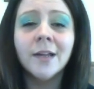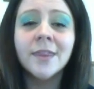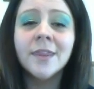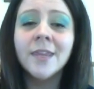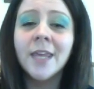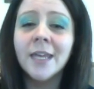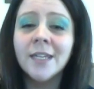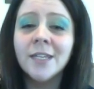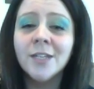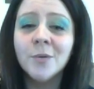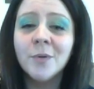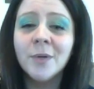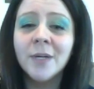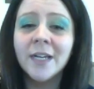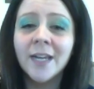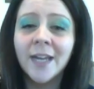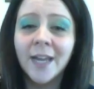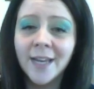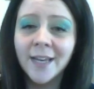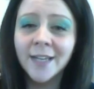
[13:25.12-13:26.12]
Thank you
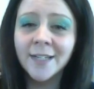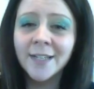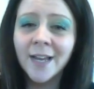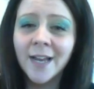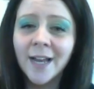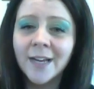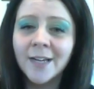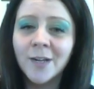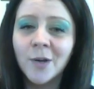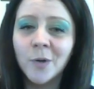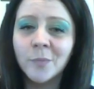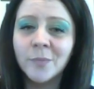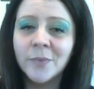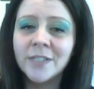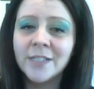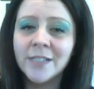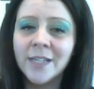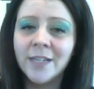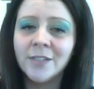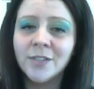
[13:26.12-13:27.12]
again. I hope
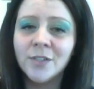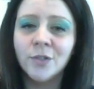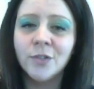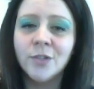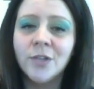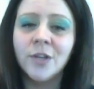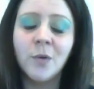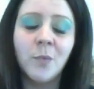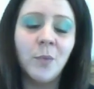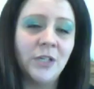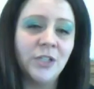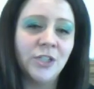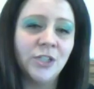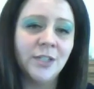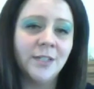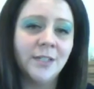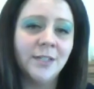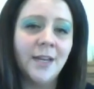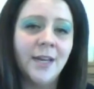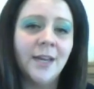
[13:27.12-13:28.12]
this answered the
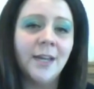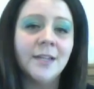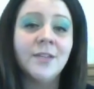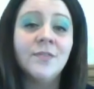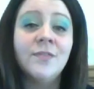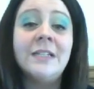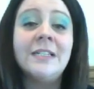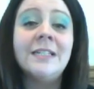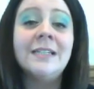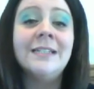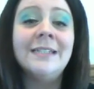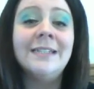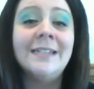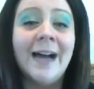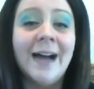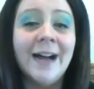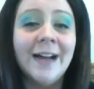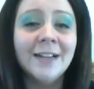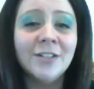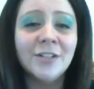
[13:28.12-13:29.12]
question, and if it did
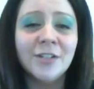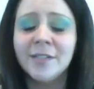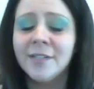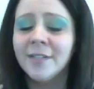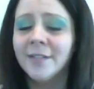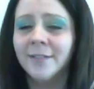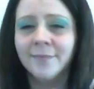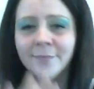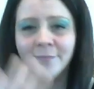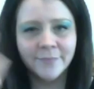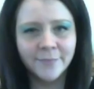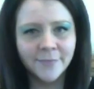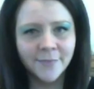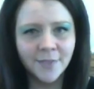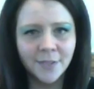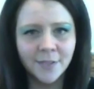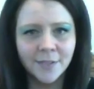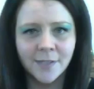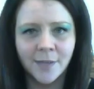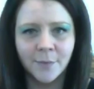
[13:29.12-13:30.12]
not, just
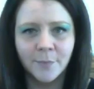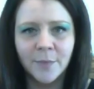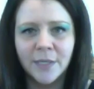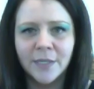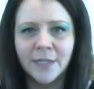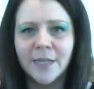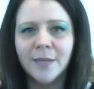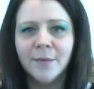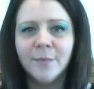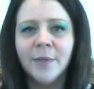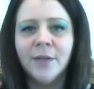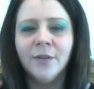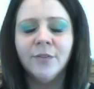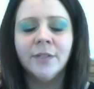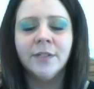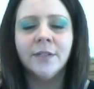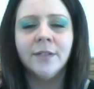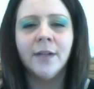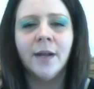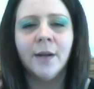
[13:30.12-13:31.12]
send me an email
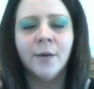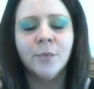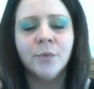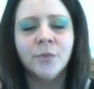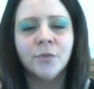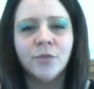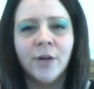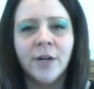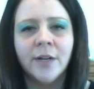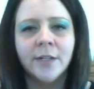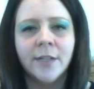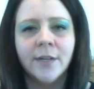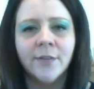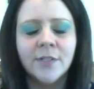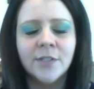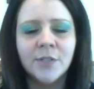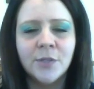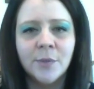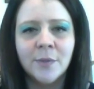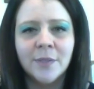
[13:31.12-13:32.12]
and I will try to give
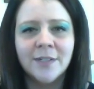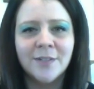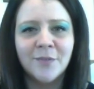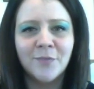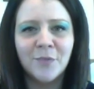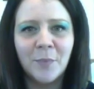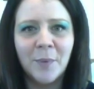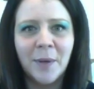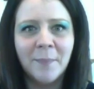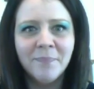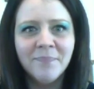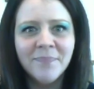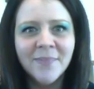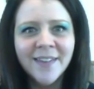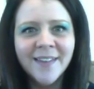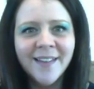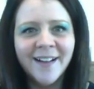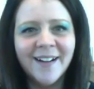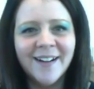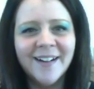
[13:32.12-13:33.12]
it to you in a different way.
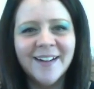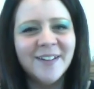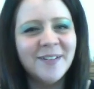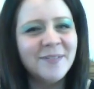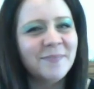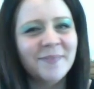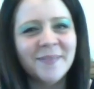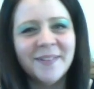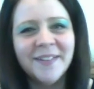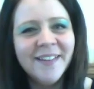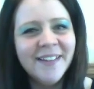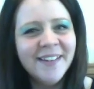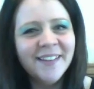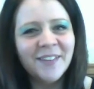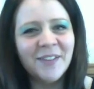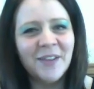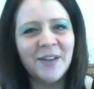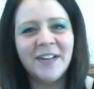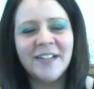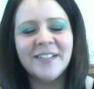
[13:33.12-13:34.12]

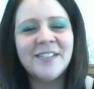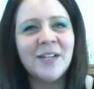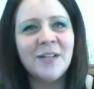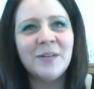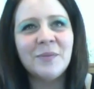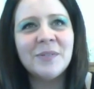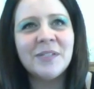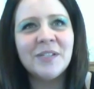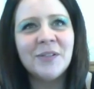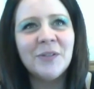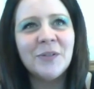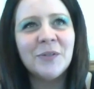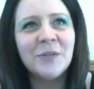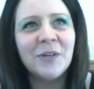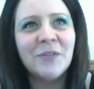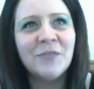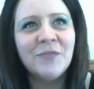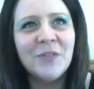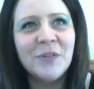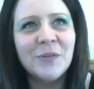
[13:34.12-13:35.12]
Like I said, it was a little
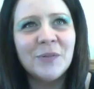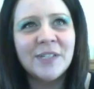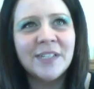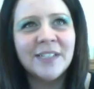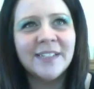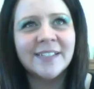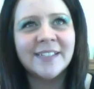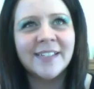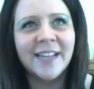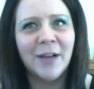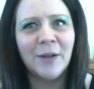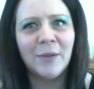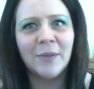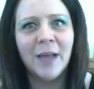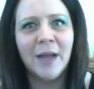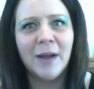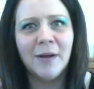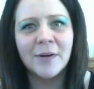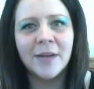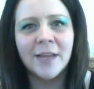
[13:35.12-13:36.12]
confusing to say out
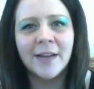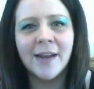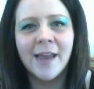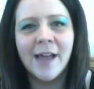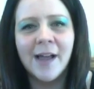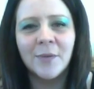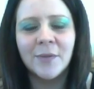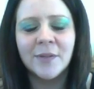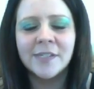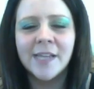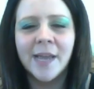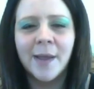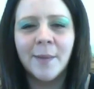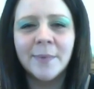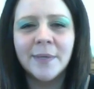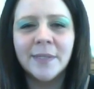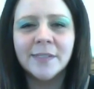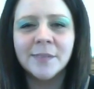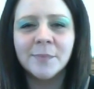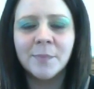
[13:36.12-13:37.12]
loud on how this
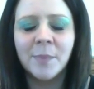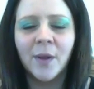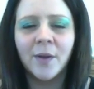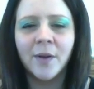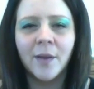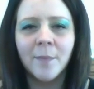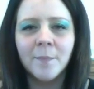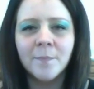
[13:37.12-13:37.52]
happens, but